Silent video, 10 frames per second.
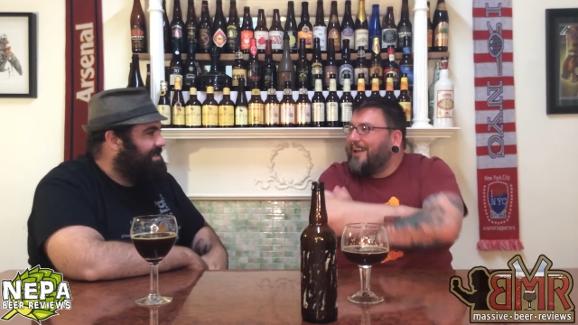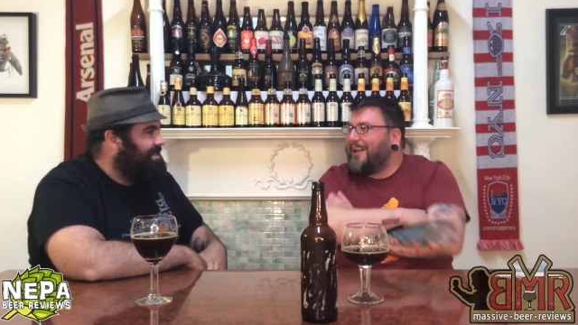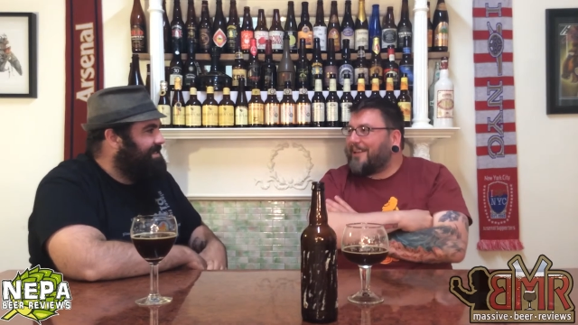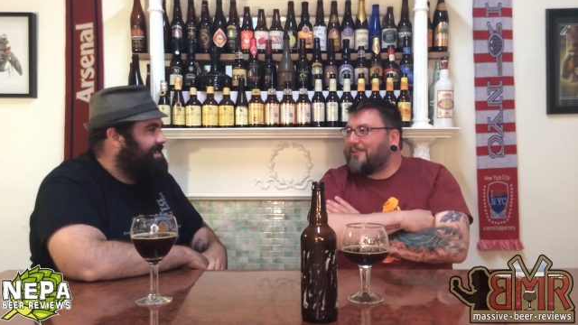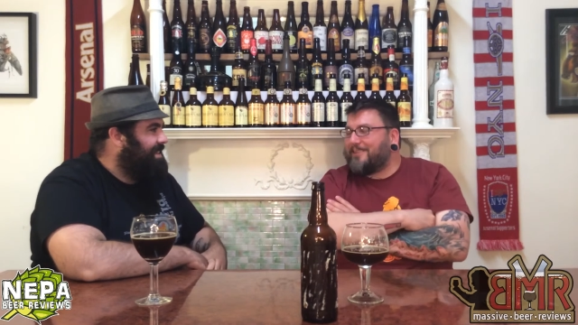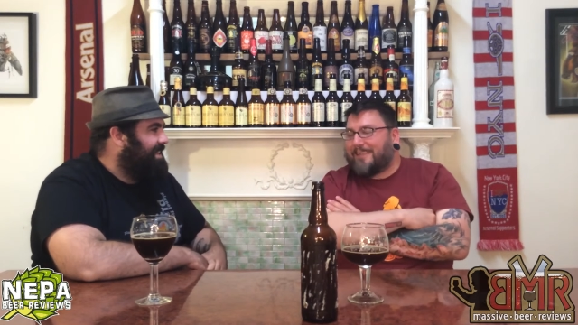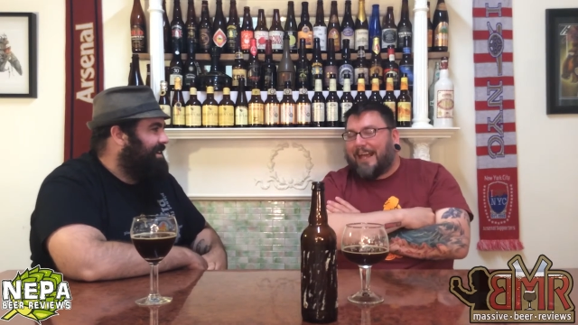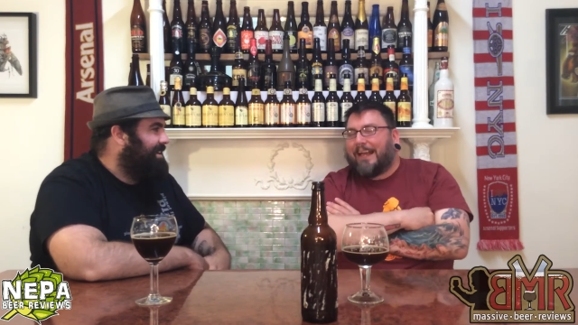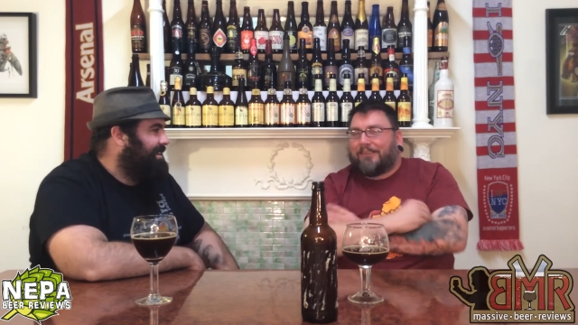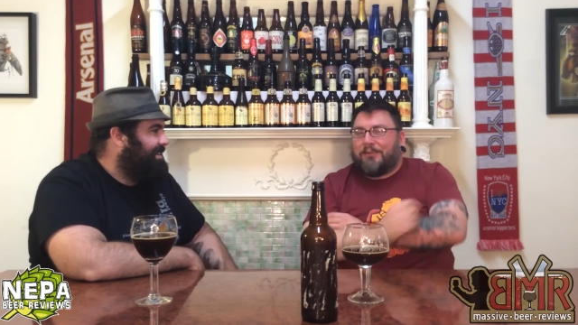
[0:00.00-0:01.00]
Speaker 1: I can just
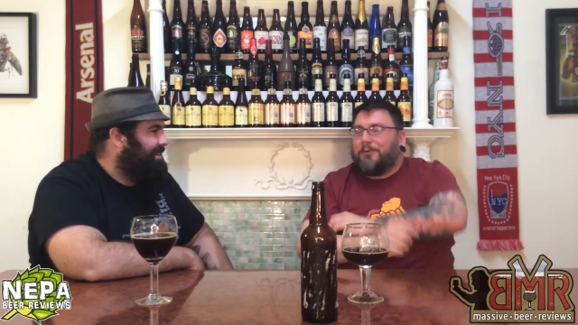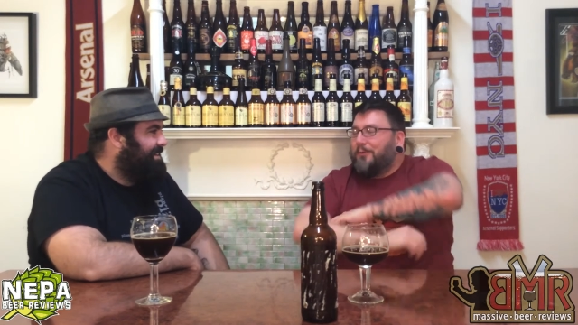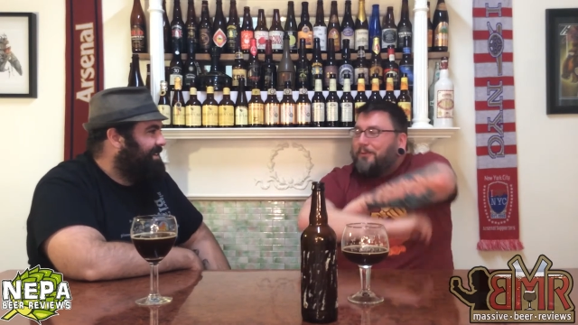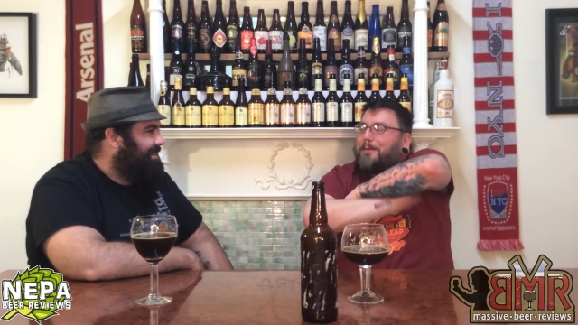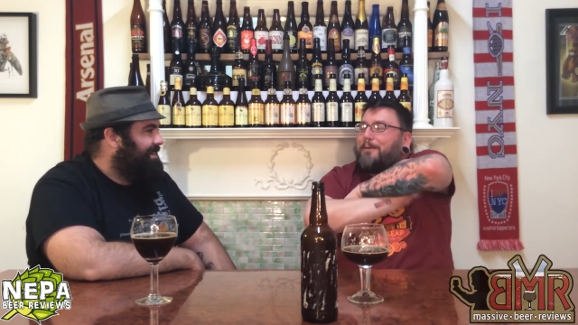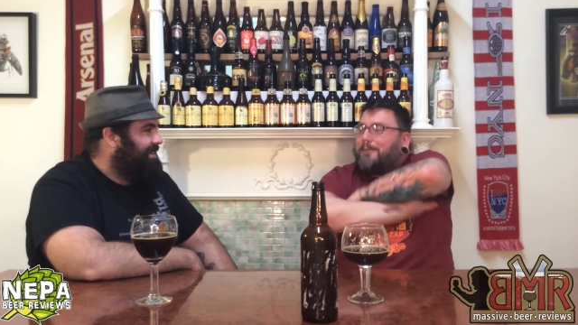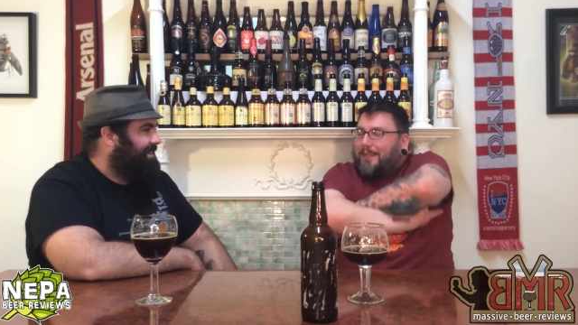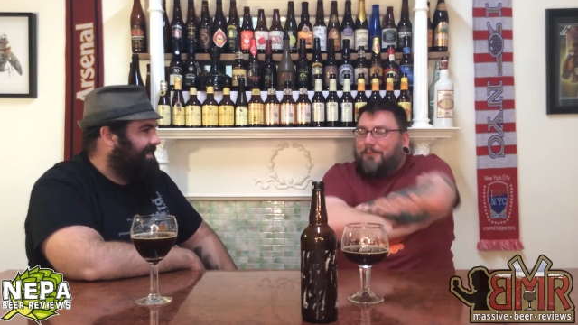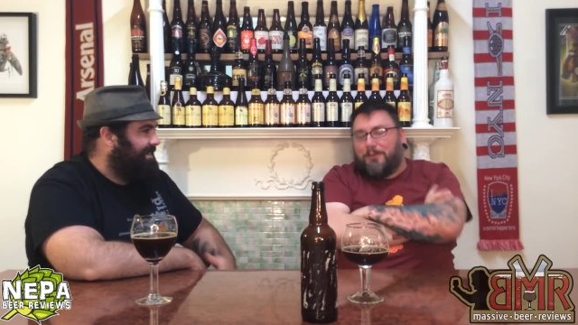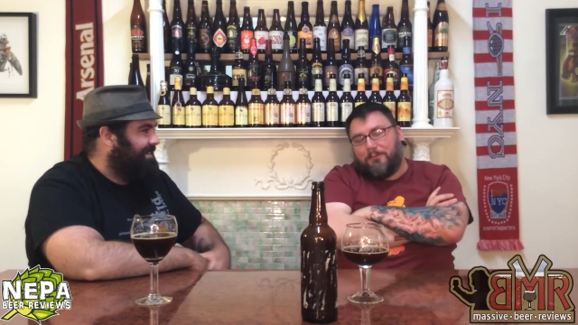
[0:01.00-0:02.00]
ask you and you'll probably
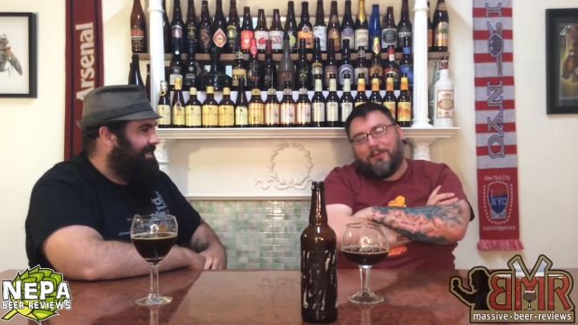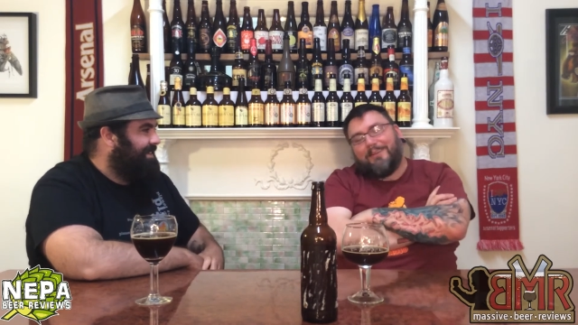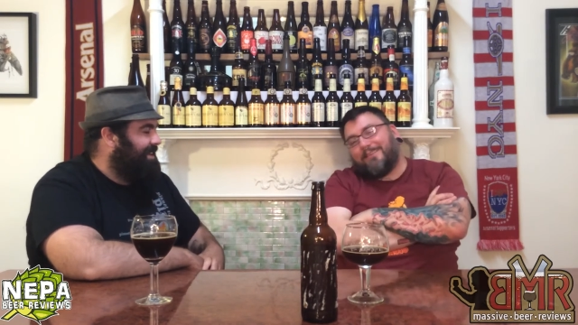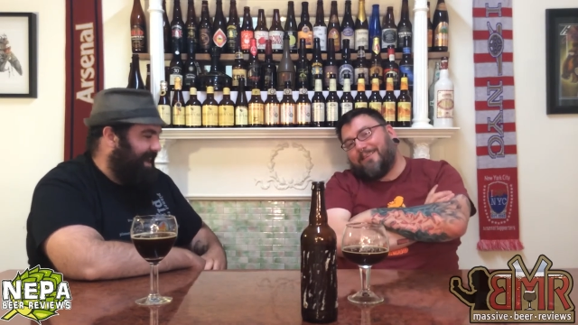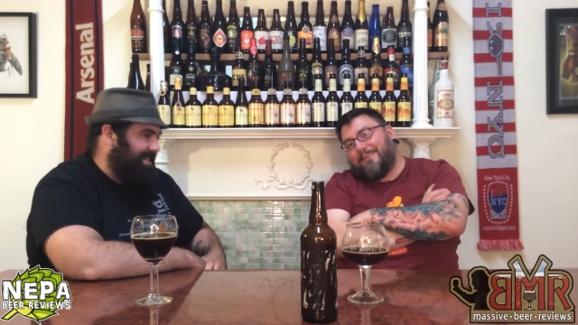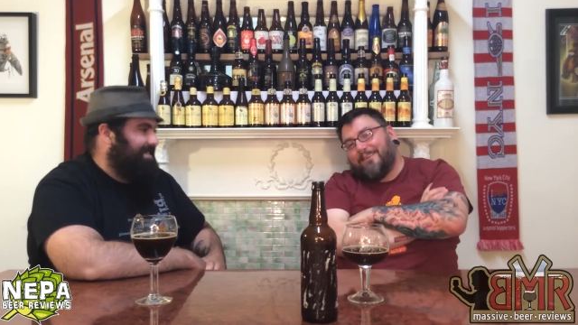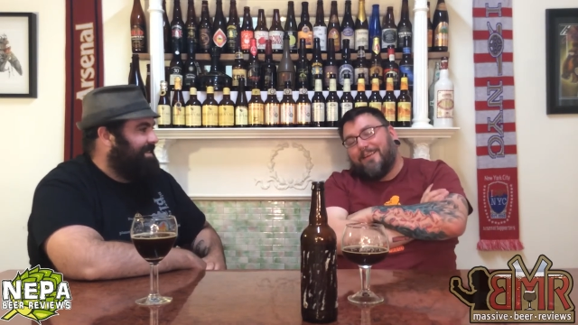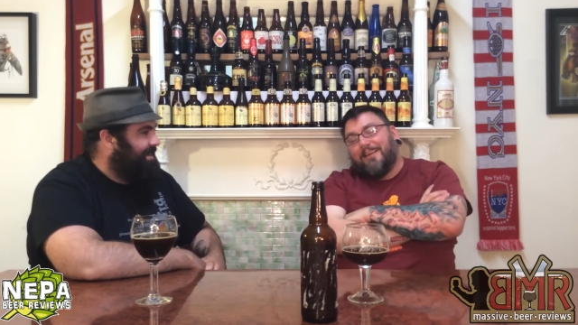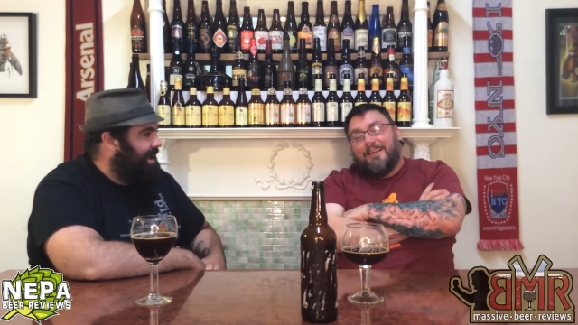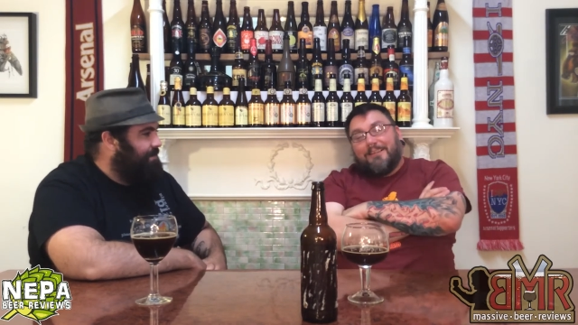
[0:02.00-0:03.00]
give me one. Yes,
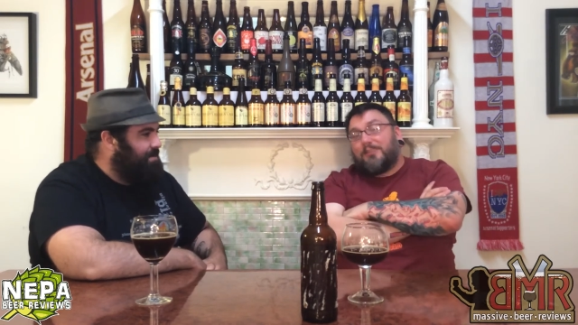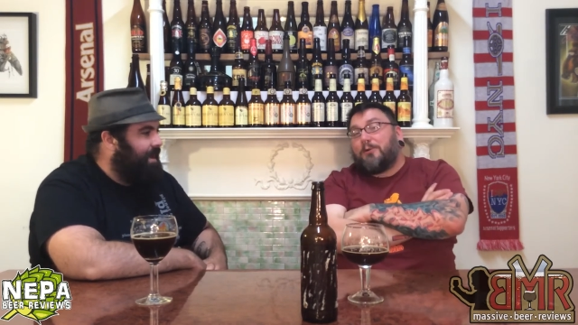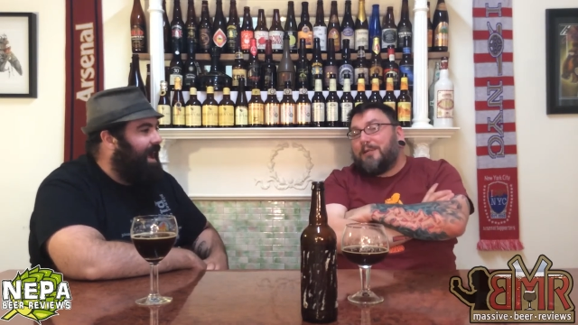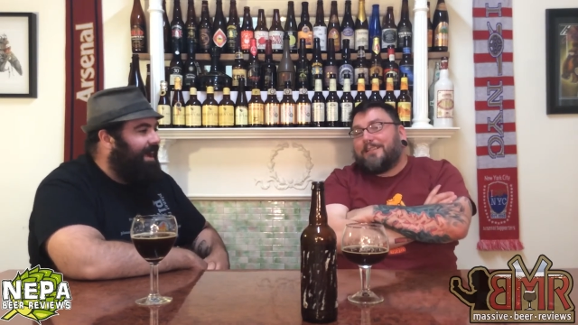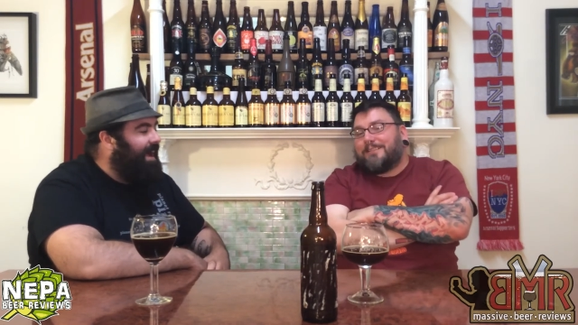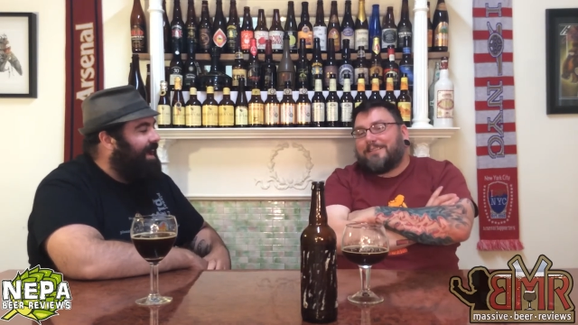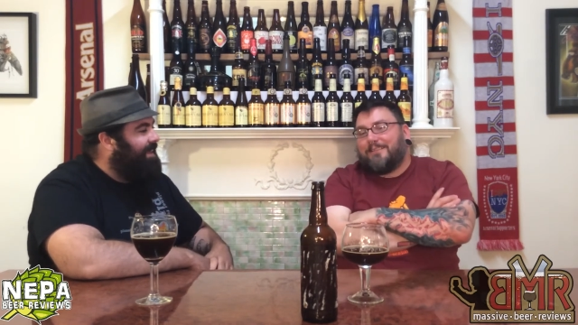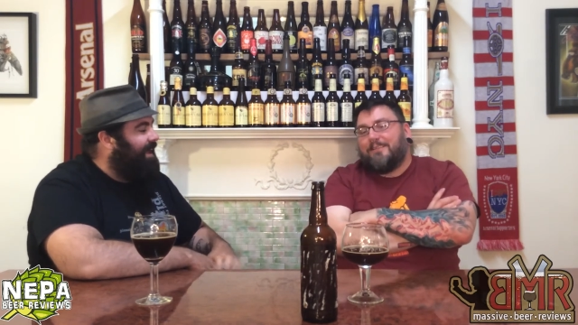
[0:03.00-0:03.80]
absolutely. So I,